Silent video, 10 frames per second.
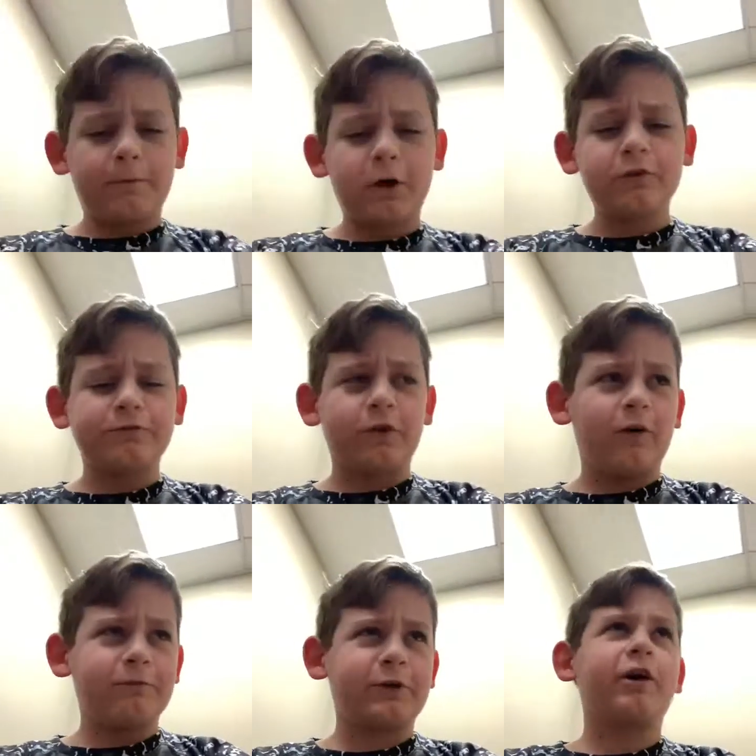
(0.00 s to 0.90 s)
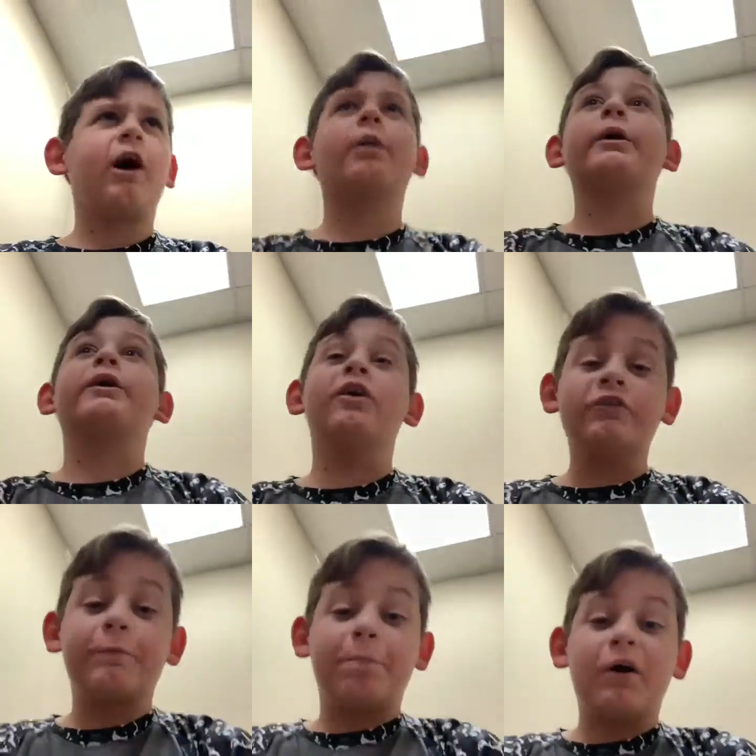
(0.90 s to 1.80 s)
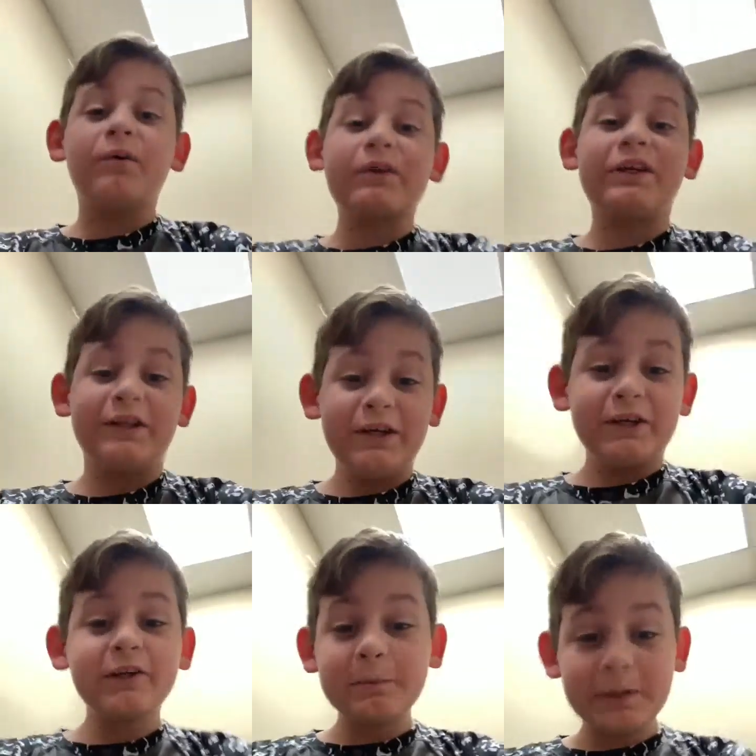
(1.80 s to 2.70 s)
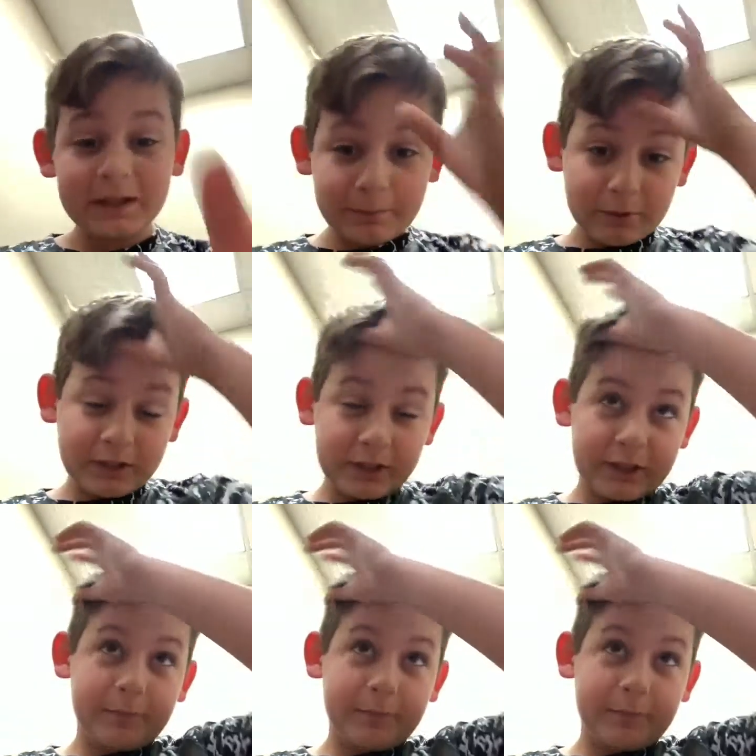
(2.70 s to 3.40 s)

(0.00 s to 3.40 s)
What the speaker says: first off, you're calling us a punk. You're being pretty